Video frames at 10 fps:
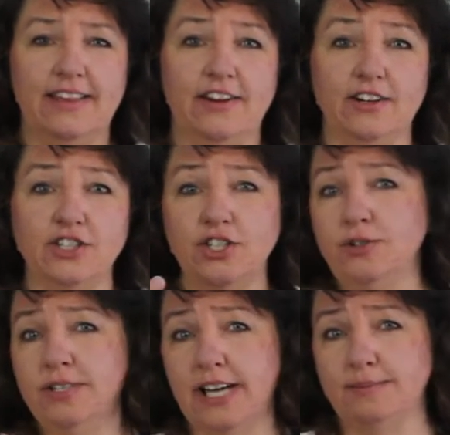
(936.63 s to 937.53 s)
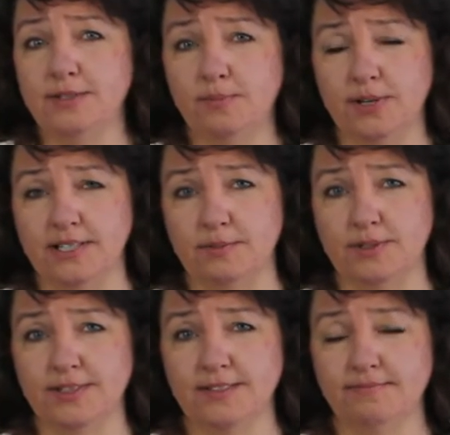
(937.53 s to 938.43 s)
There are 2 types of
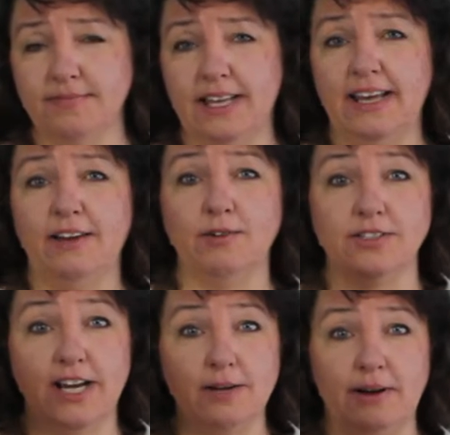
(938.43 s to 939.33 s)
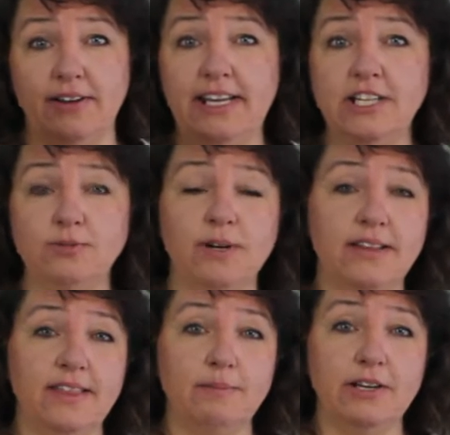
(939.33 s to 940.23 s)
principles. We'll talk about each one
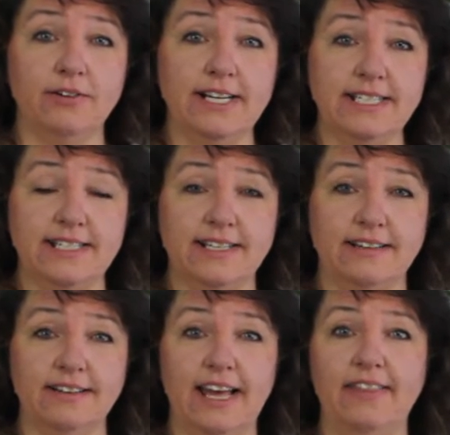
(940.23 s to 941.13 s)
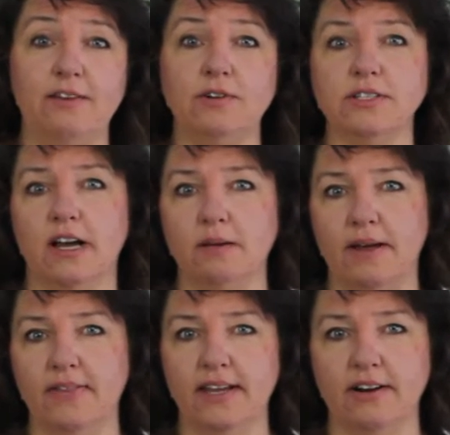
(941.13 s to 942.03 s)
of them in great detail, and then we'll talk
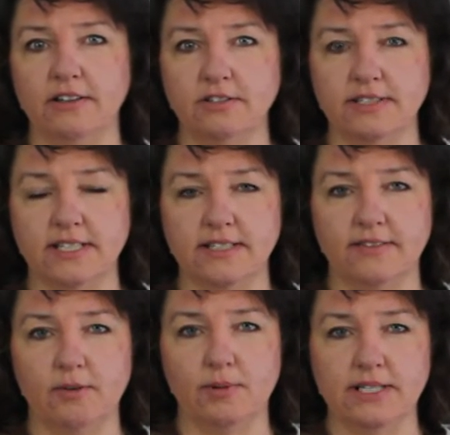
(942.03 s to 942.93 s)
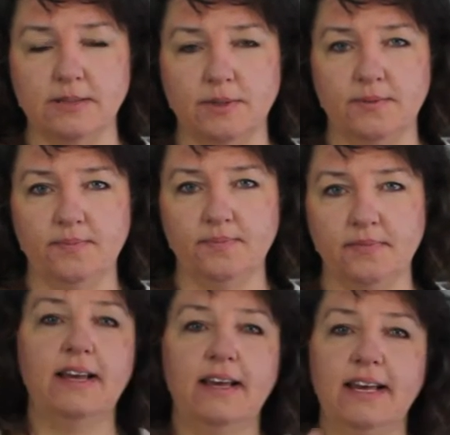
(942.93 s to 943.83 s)
about the characteristics of a principle.
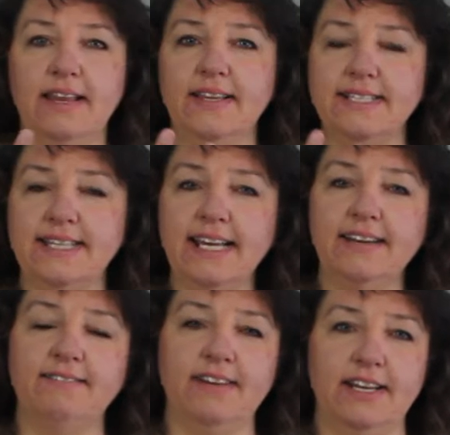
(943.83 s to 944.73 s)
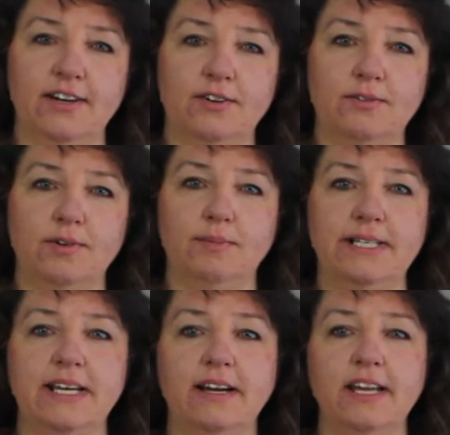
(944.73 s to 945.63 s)
In the second video, we'll be
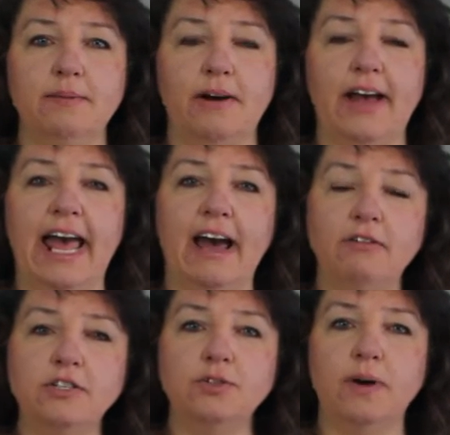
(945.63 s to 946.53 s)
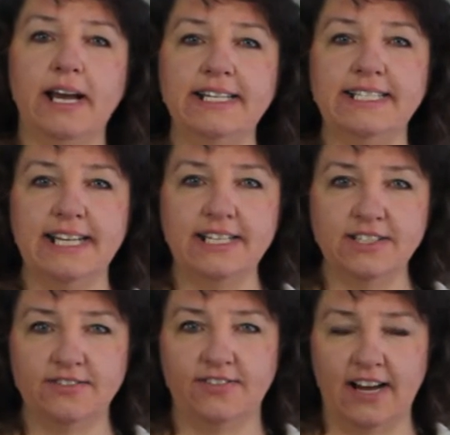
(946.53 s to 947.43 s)
talking about how to
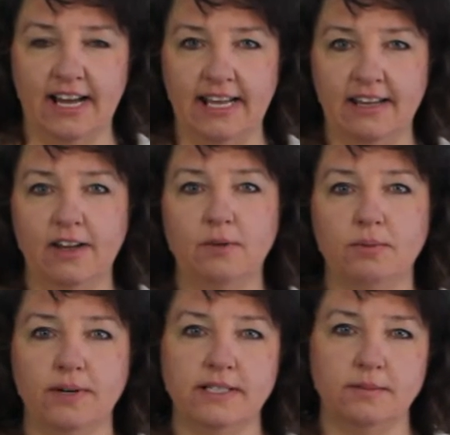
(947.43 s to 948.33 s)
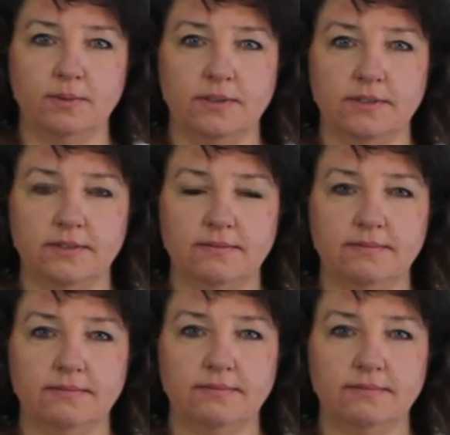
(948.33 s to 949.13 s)
identify principles.